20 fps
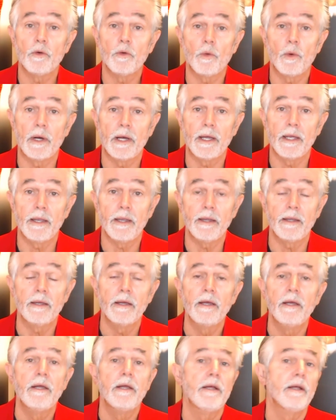way,
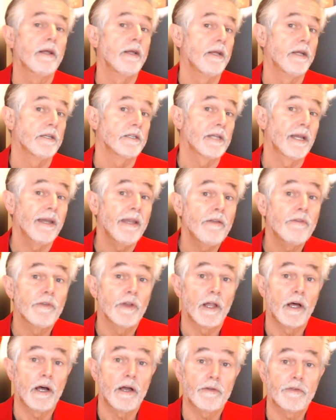to live
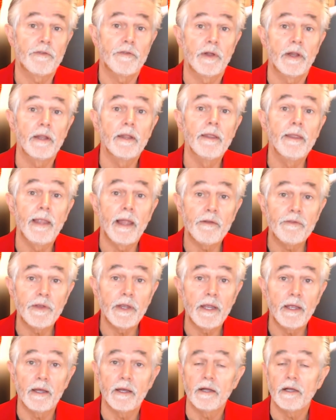life
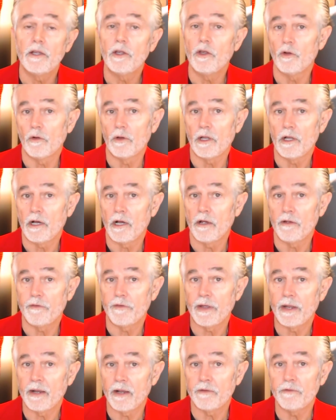loving your life
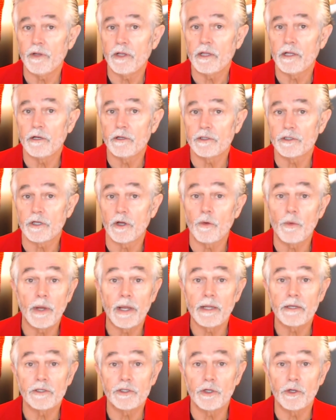and loving those
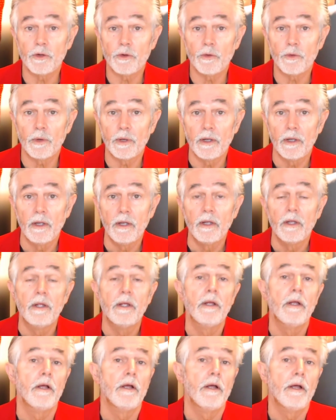around you,
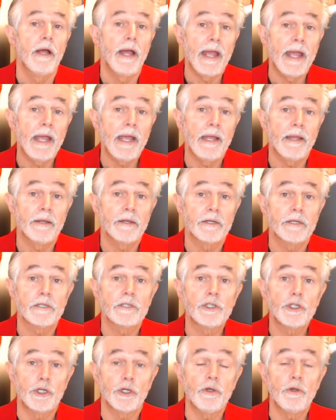and
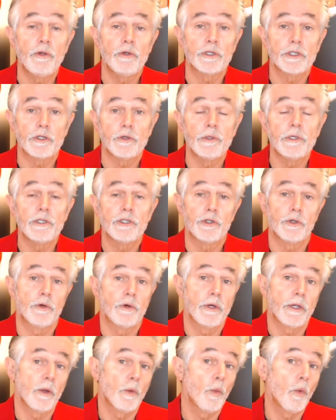choose to
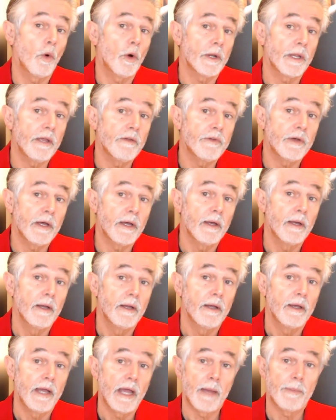enjoy whatever
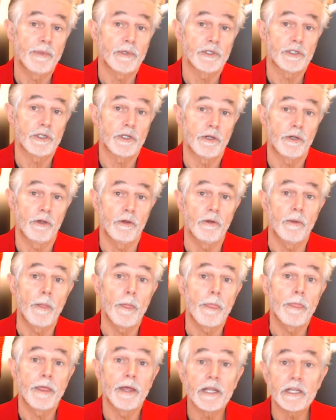happens to you.
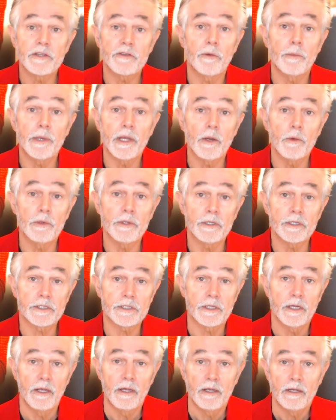Thanks for being with us.
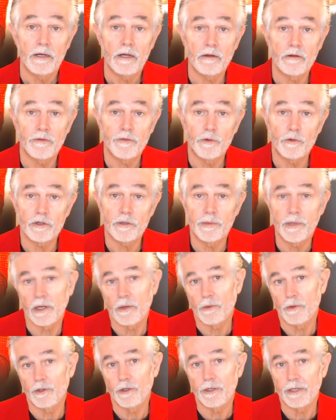I look forward to being
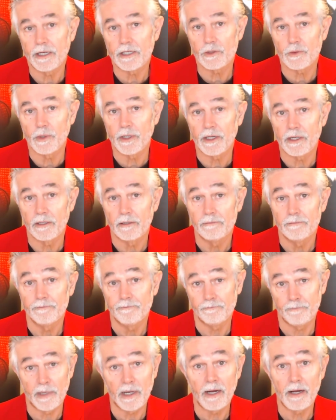with you next week.
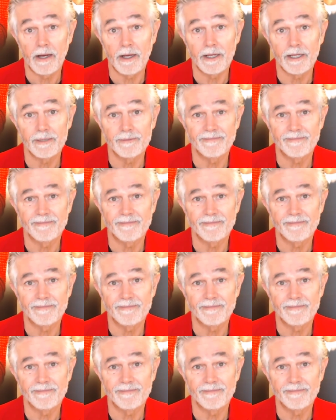Bye.